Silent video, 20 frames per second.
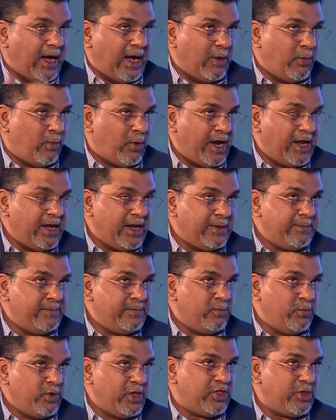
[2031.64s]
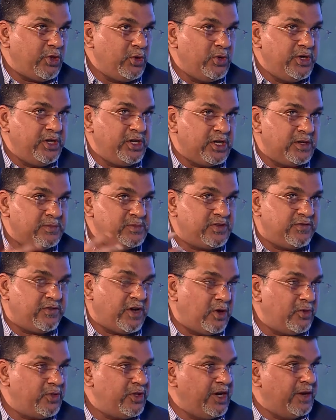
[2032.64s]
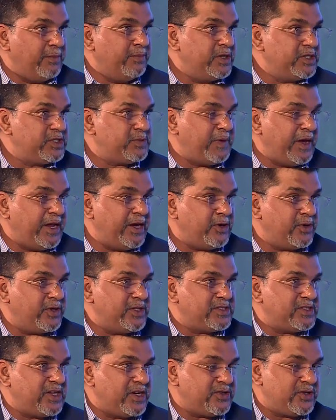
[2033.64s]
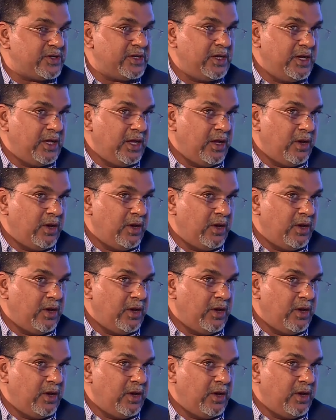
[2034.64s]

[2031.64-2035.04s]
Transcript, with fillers: While I'm with you in terms of how the numbers pan out, etc.,